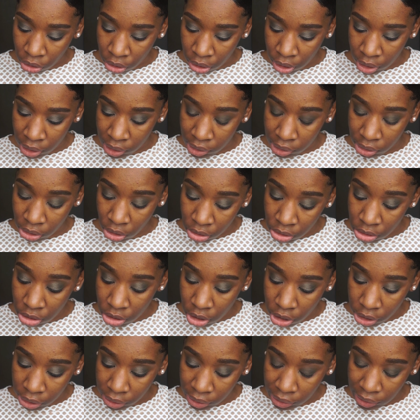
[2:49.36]
It's
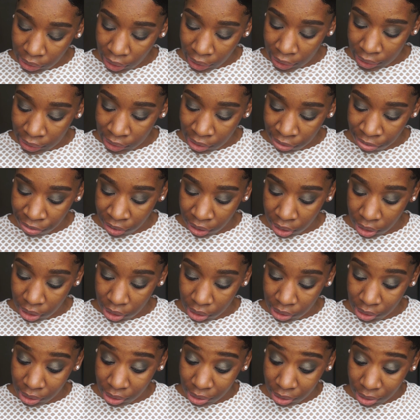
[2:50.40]
undergone scientific
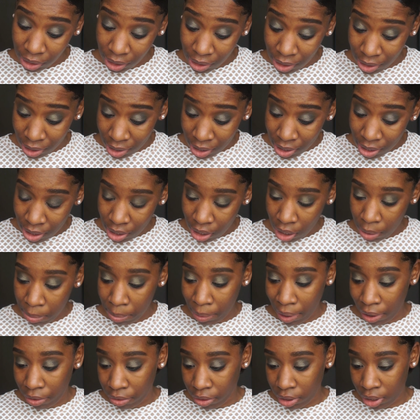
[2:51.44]
study,
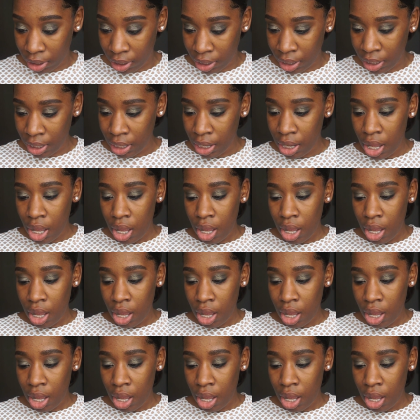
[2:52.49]
apparently.